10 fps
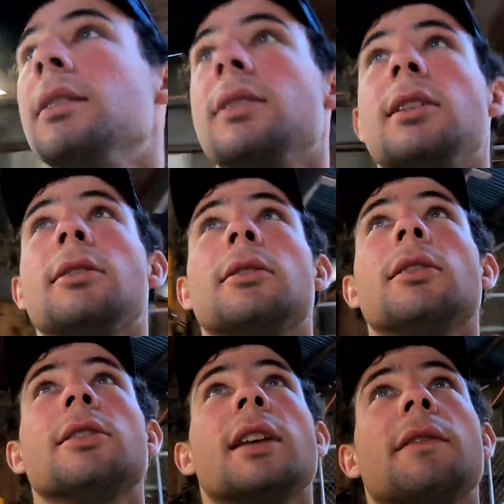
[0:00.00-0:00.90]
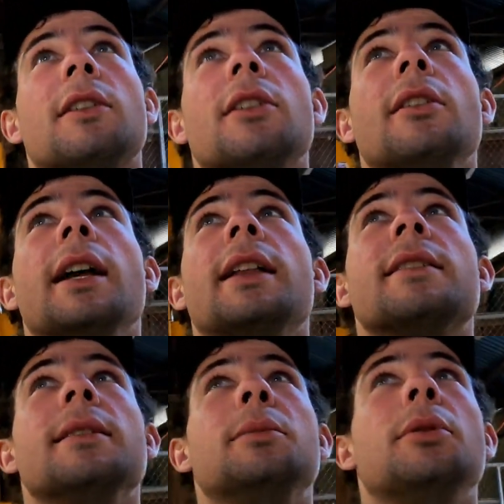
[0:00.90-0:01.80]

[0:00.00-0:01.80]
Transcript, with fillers: So I'll just have to do that at some